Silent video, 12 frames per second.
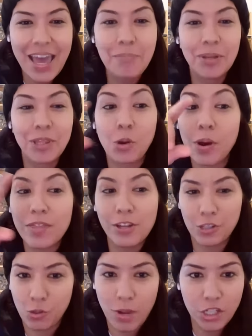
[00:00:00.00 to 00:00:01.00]
but the
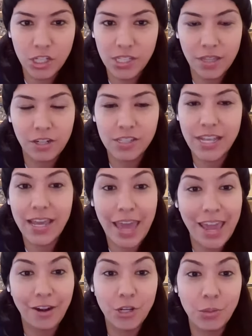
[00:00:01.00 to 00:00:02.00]
there's questions on there saying
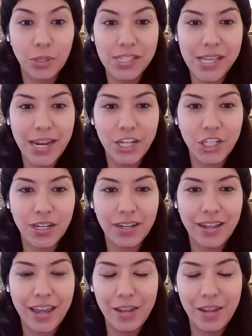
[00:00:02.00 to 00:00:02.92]
hey are you a real estate agent uh-huh.